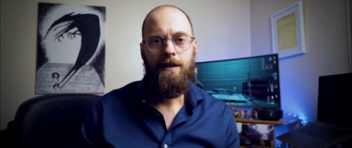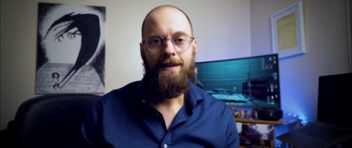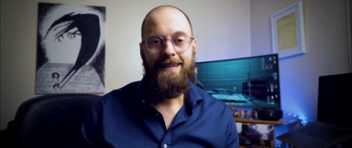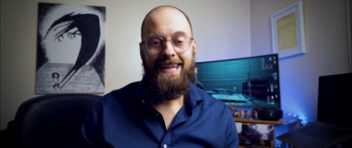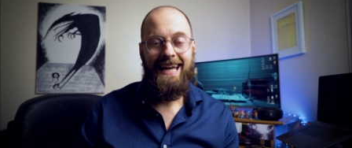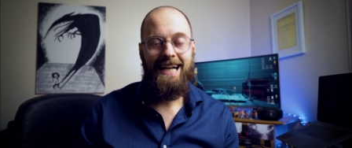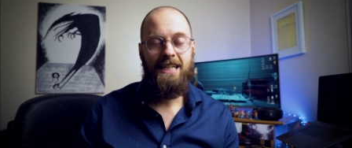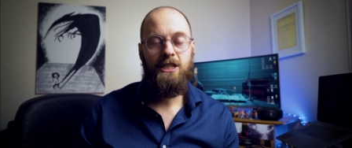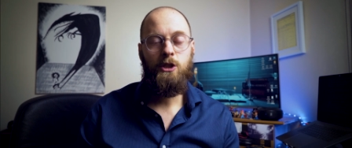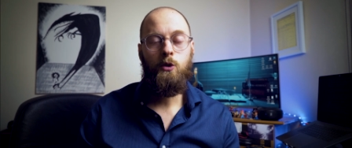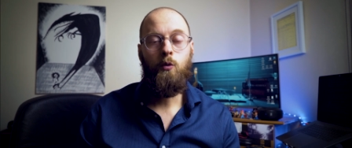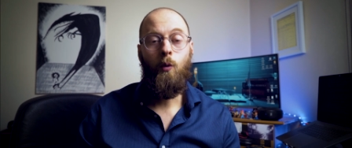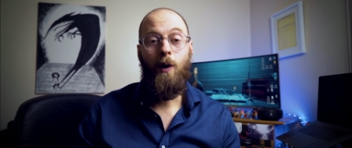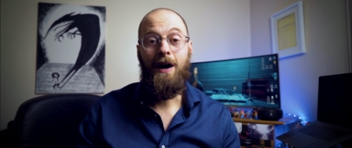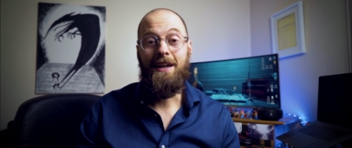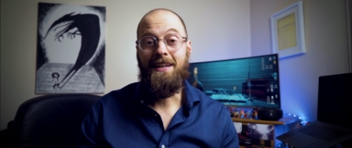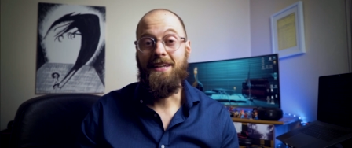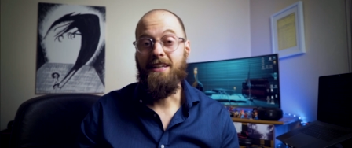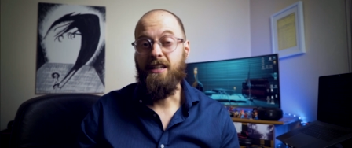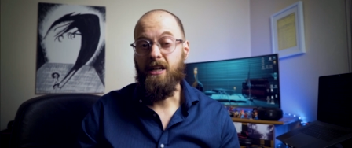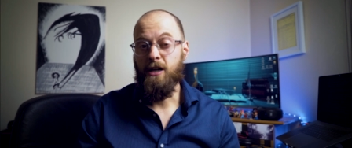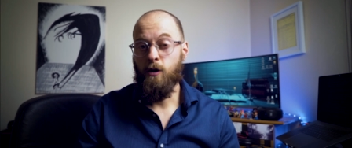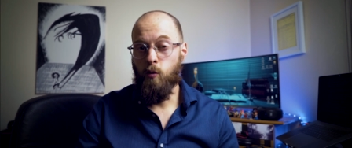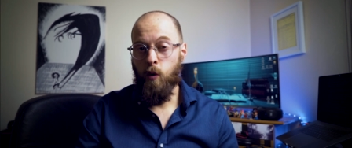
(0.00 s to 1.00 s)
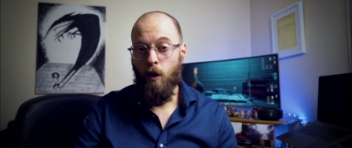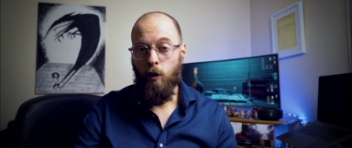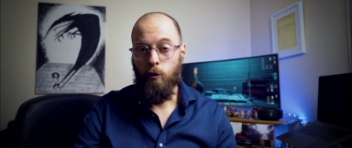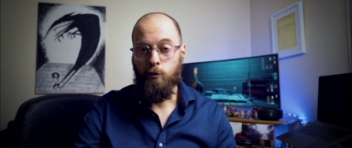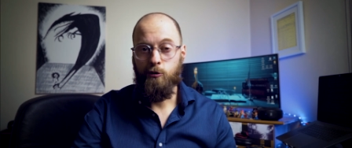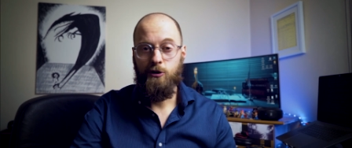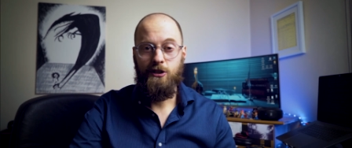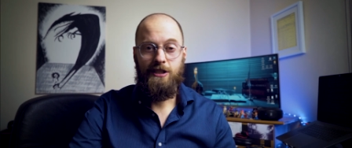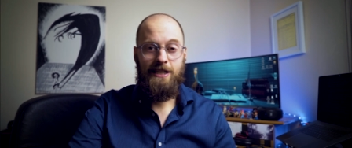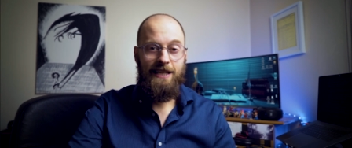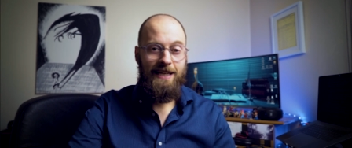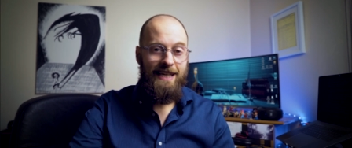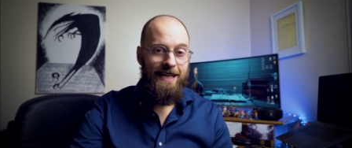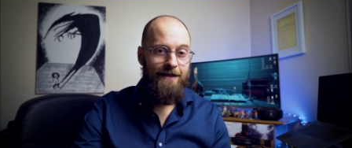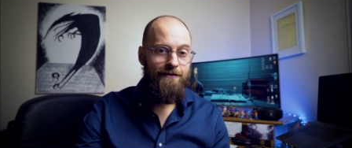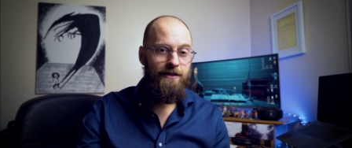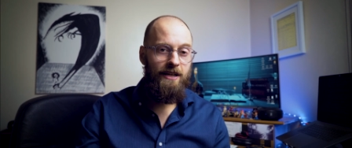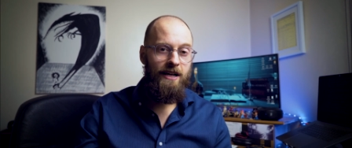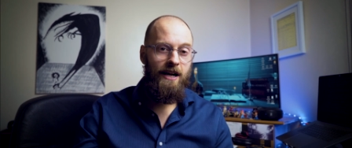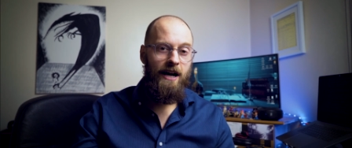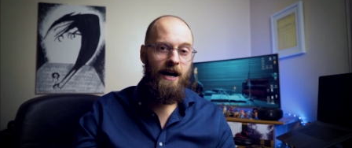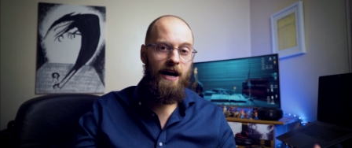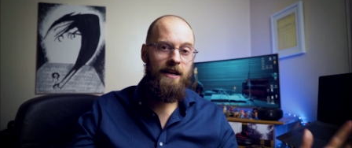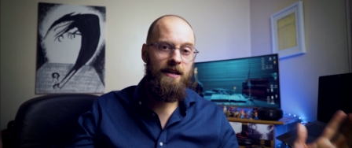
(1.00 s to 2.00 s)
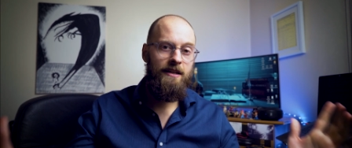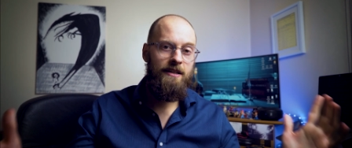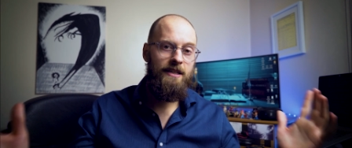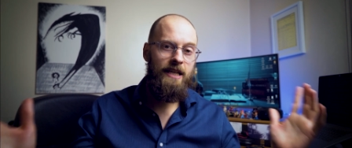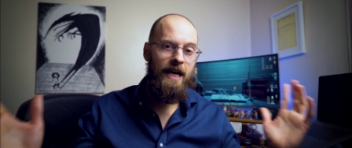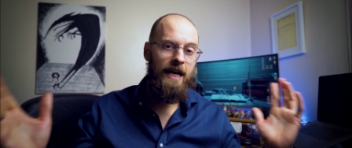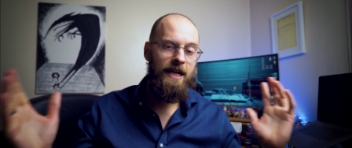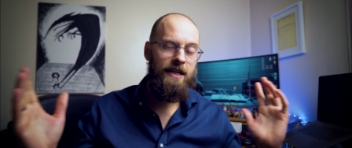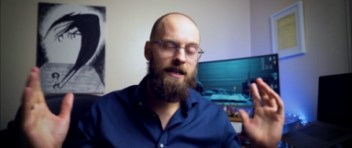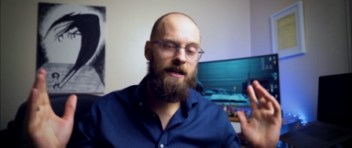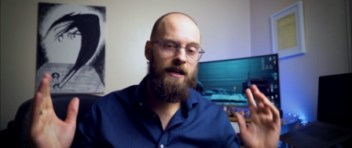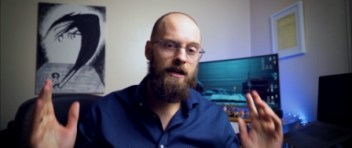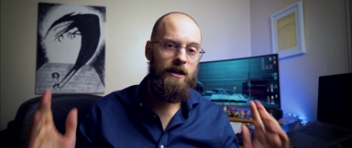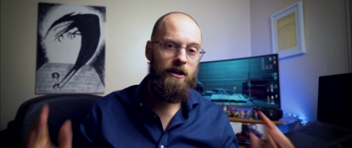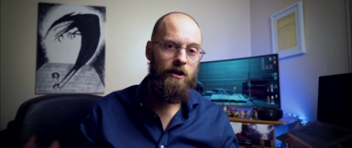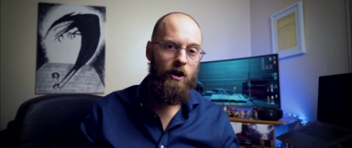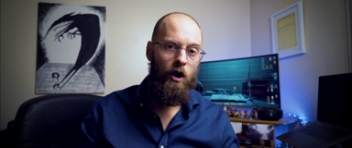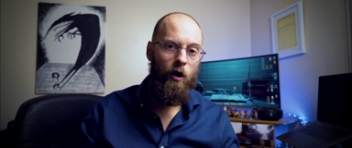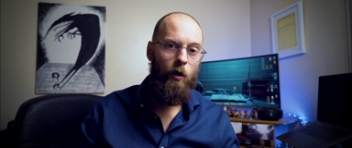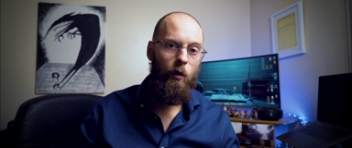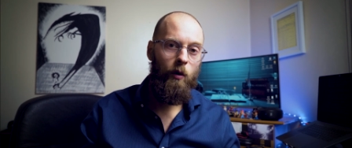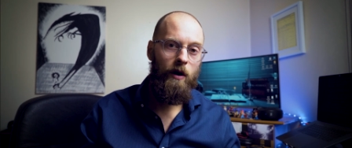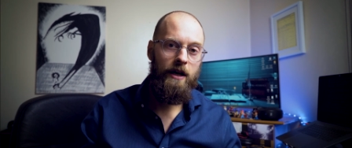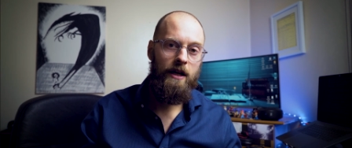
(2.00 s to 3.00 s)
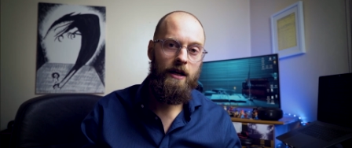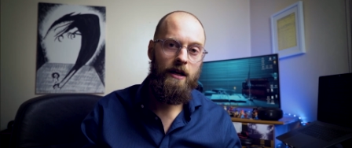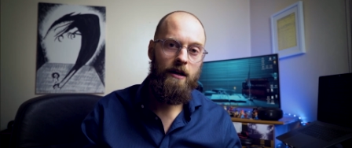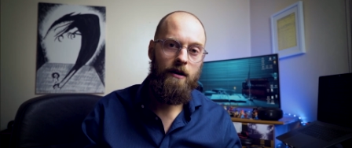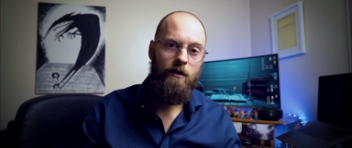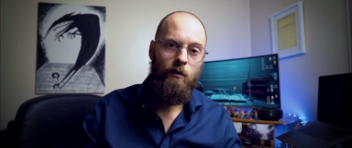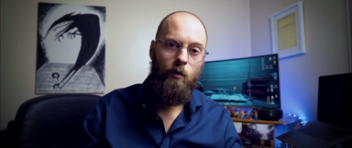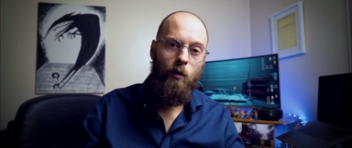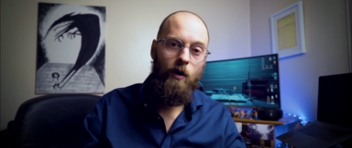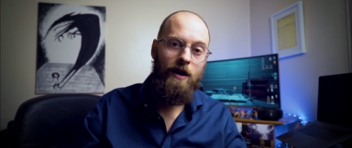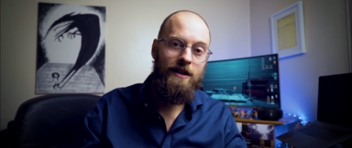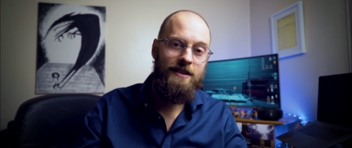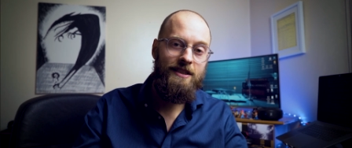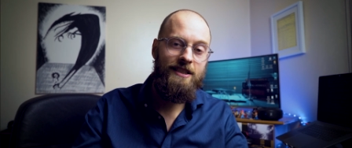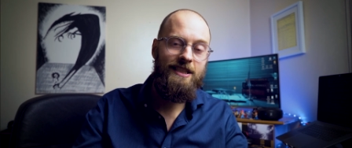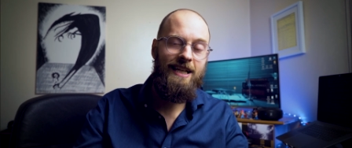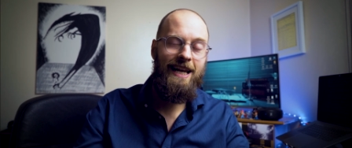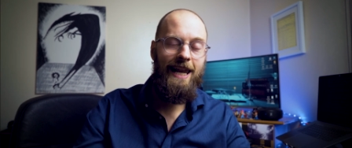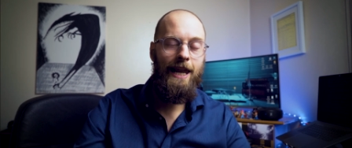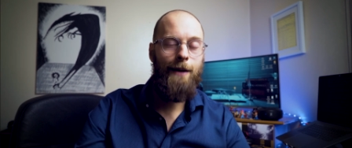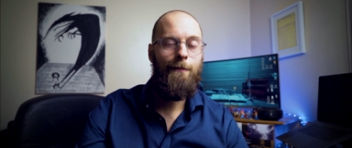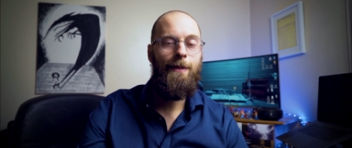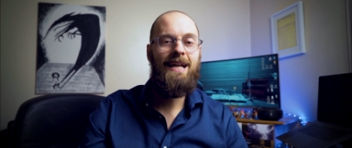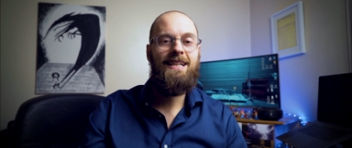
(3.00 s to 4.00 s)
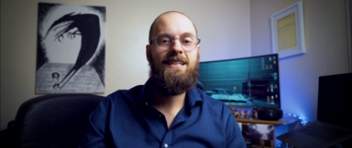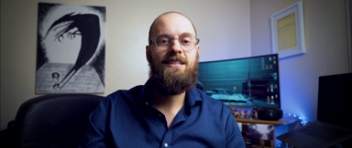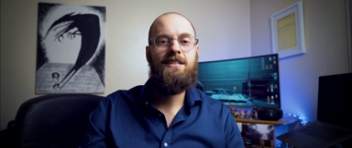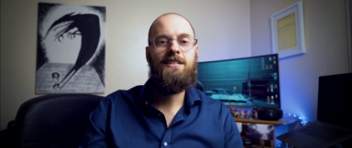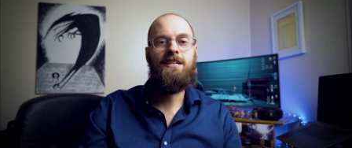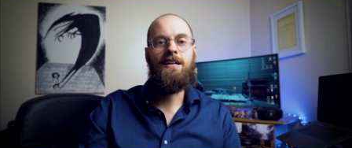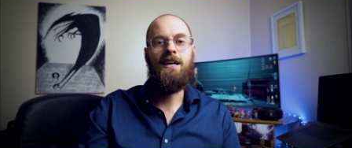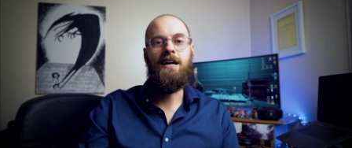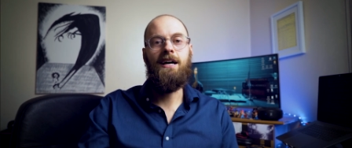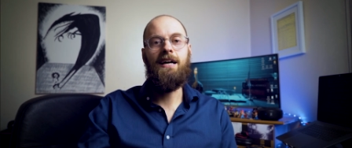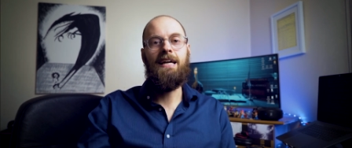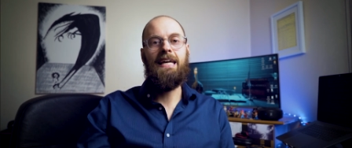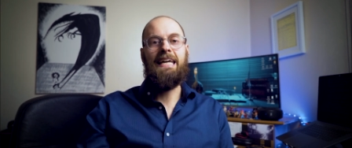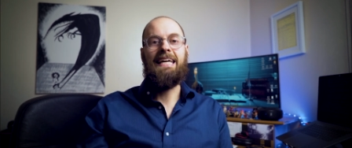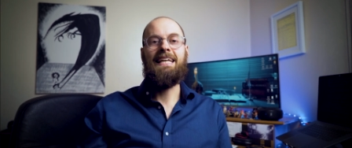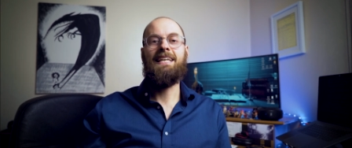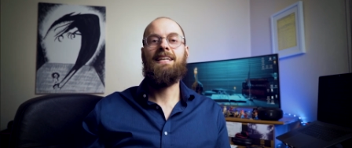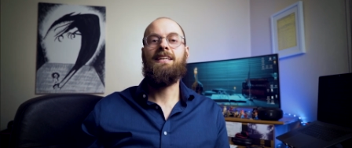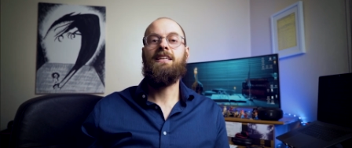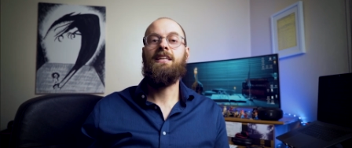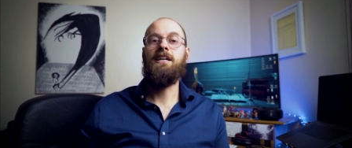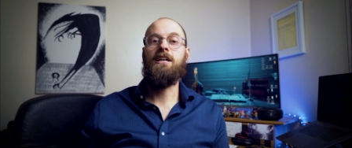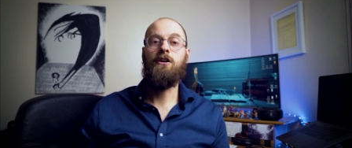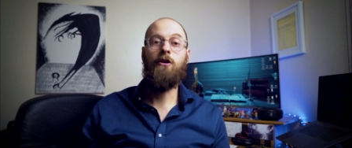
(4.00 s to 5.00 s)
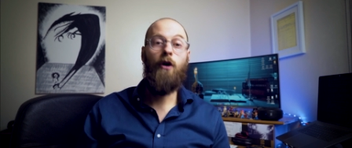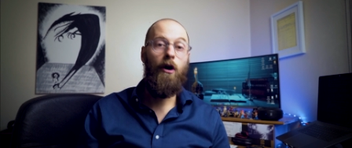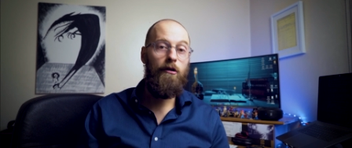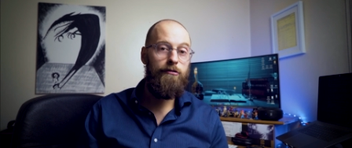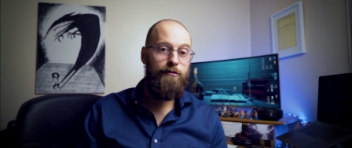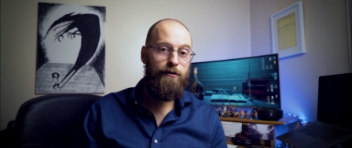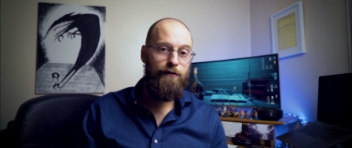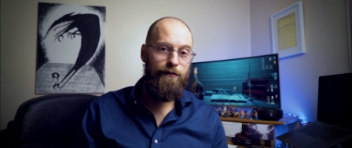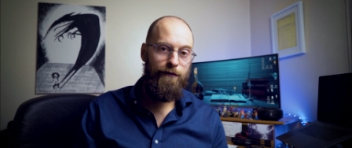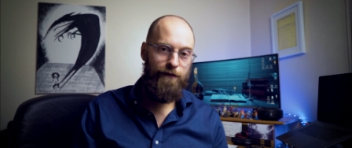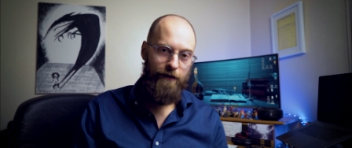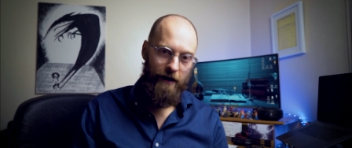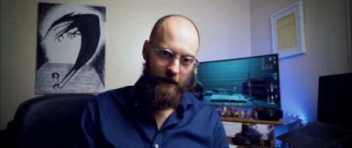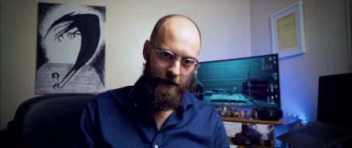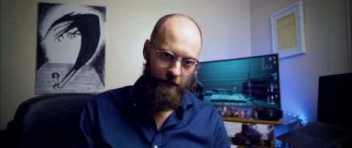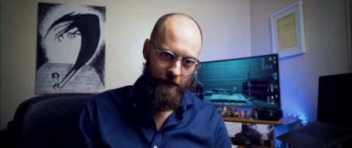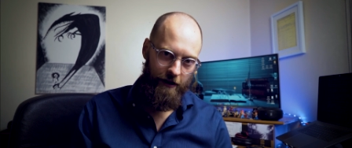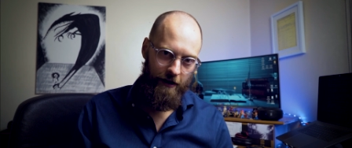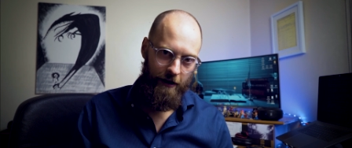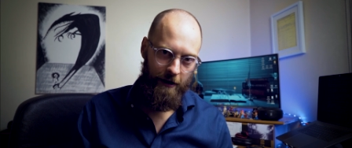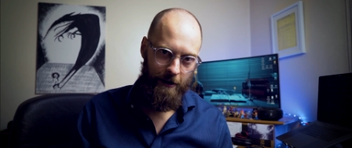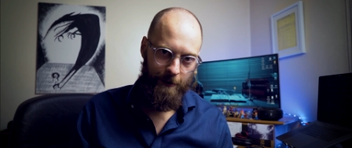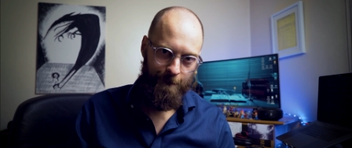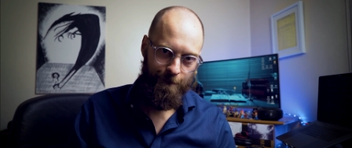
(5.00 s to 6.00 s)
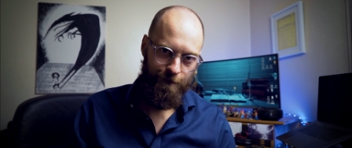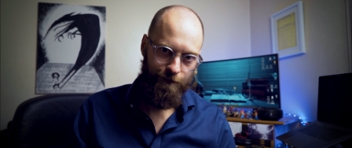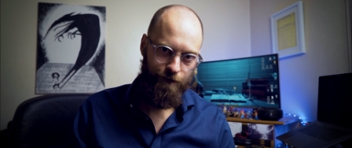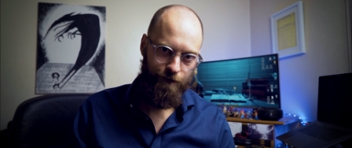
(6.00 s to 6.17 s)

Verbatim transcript: Next one, the quotes. Leave the gun, take the cannoli was Clemenza in The Godfather.